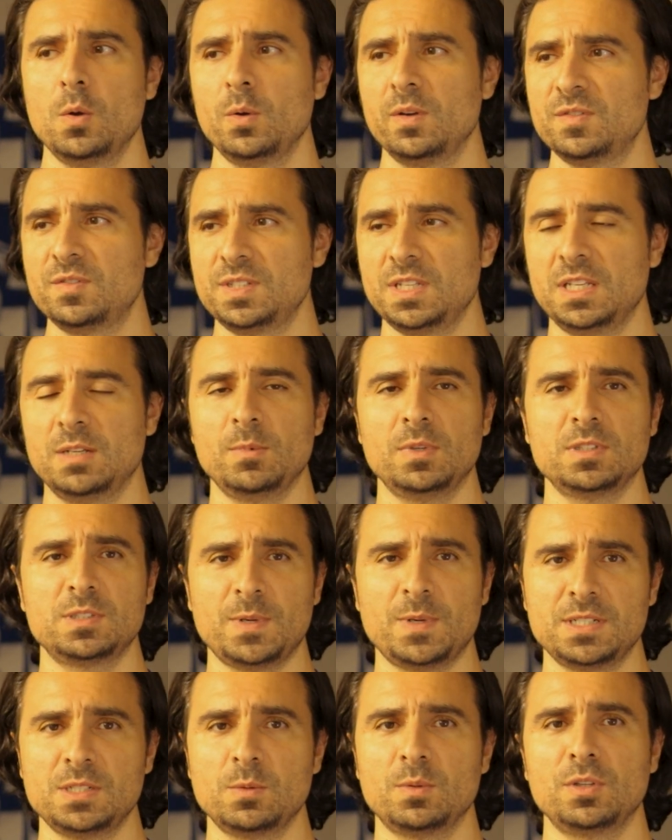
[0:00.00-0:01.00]
We've seen him,
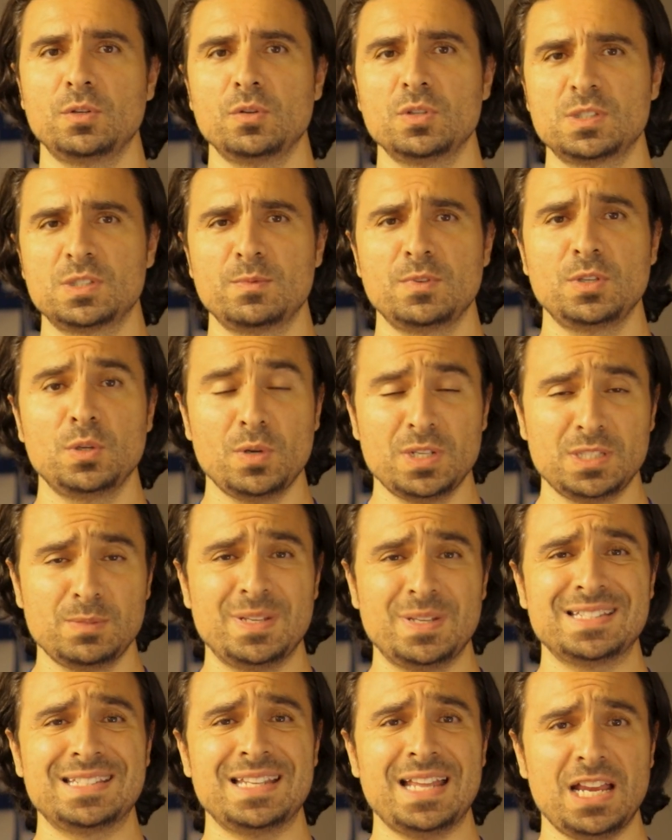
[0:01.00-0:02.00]
especially with the U S
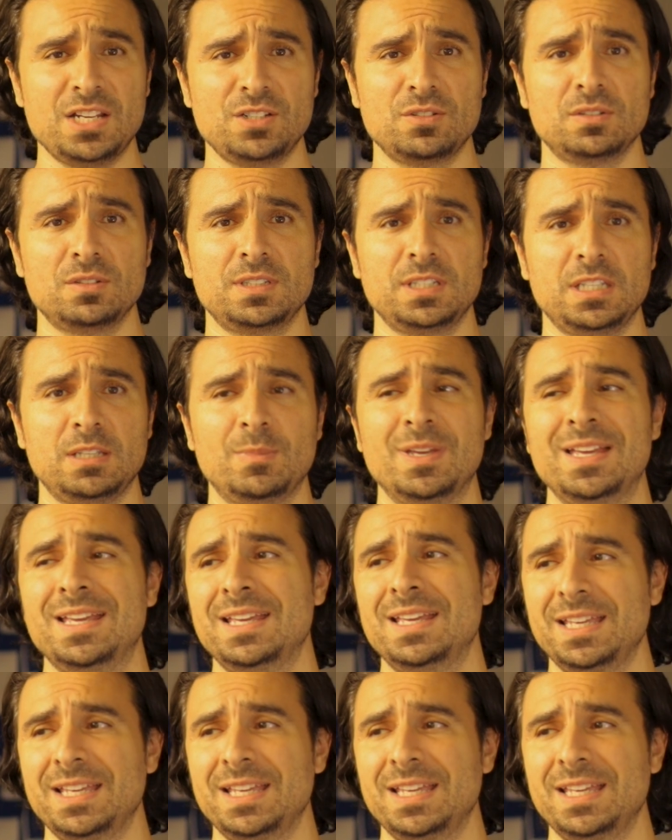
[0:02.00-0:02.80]
men's national team.